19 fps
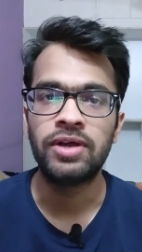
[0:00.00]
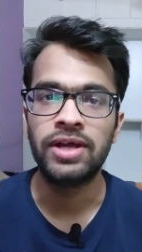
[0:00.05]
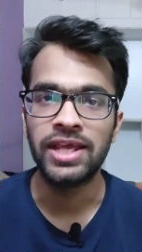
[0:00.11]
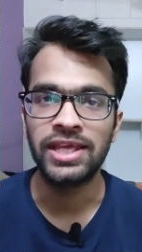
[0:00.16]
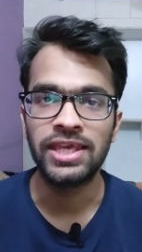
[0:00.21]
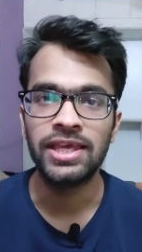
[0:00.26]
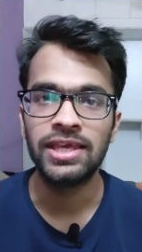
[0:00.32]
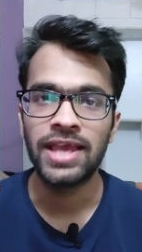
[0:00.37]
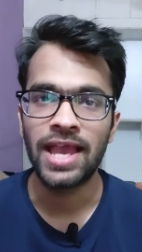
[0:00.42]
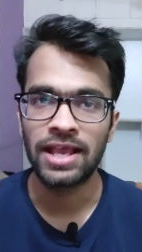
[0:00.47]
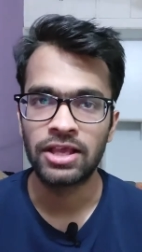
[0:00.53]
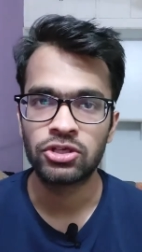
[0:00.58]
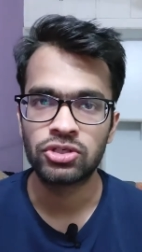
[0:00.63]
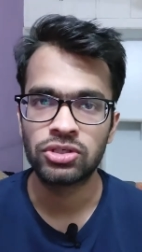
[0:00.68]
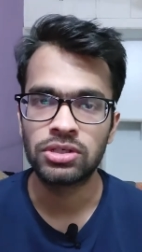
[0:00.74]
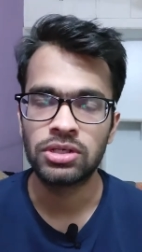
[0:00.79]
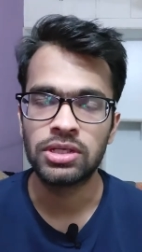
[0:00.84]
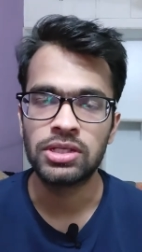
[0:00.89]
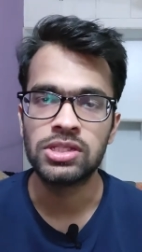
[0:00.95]
taking
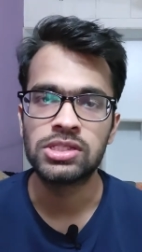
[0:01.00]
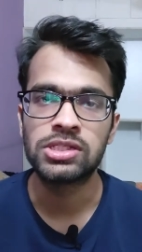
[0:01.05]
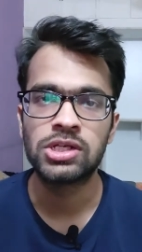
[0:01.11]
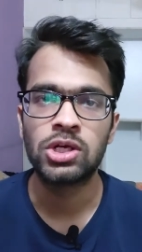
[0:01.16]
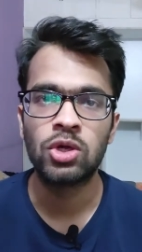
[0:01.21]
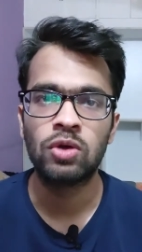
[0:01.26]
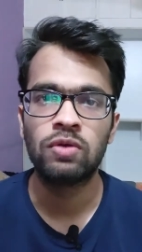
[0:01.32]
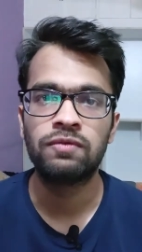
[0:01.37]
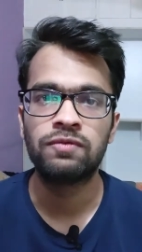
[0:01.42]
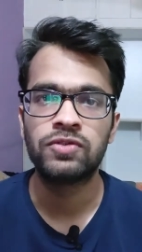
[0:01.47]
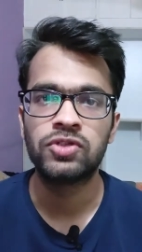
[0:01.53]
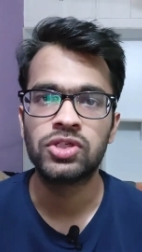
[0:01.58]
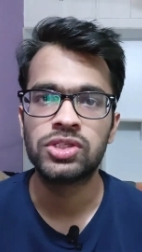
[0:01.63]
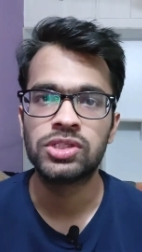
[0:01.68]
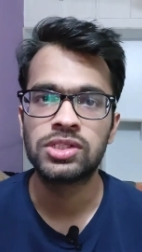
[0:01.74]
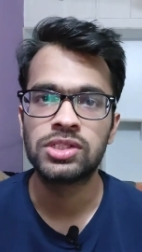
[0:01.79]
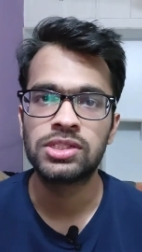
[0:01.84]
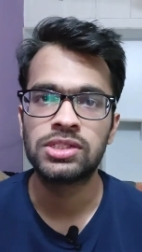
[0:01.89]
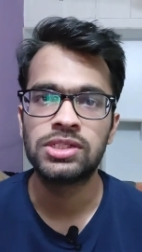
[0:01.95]
action instead of
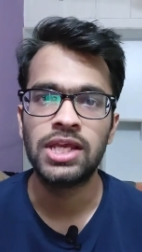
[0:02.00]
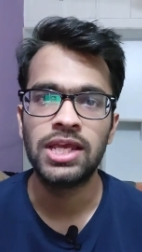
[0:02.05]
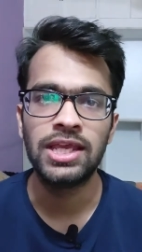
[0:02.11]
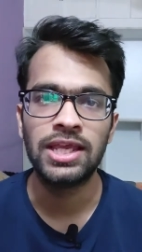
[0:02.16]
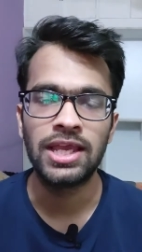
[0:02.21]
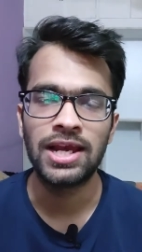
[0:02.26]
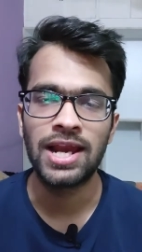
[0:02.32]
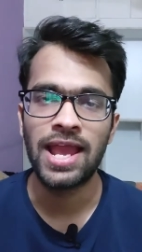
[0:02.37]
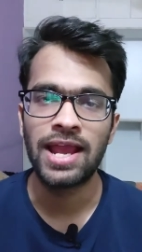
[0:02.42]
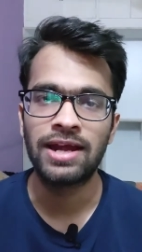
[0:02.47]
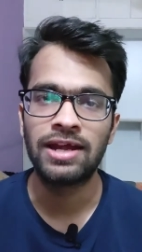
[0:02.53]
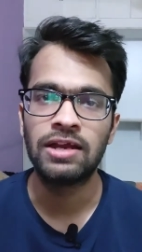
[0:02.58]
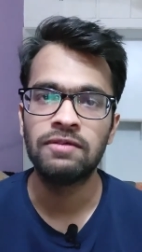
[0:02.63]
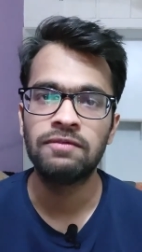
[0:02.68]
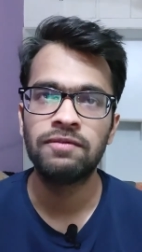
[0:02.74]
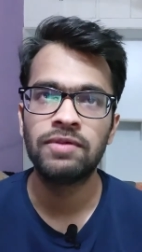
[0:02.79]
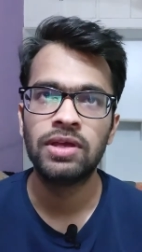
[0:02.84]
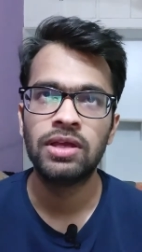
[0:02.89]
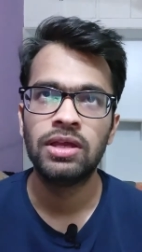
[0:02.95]
just staying
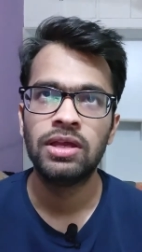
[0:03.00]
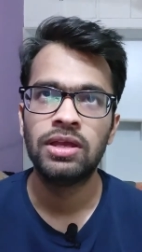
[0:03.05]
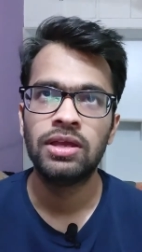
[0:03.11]
inactive.